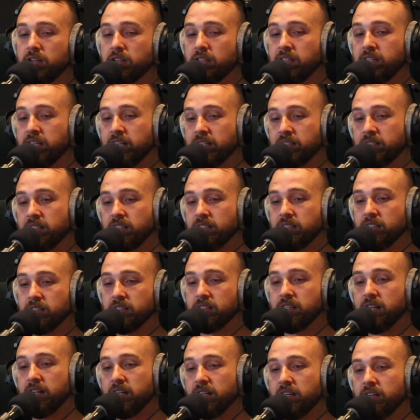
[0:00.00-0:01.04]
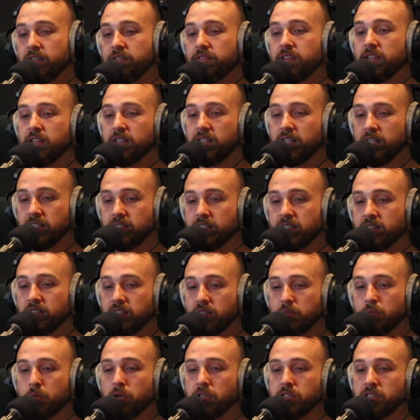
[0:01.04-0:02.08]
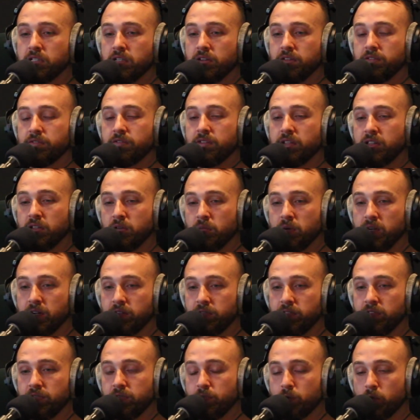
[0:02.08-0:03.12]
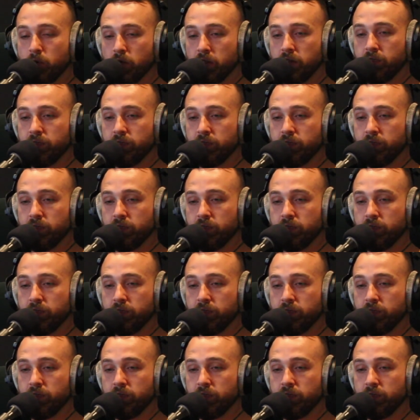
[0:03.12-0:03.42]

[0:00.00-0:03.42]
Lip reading: yes, this is negative, yes, this is positive in the way of what the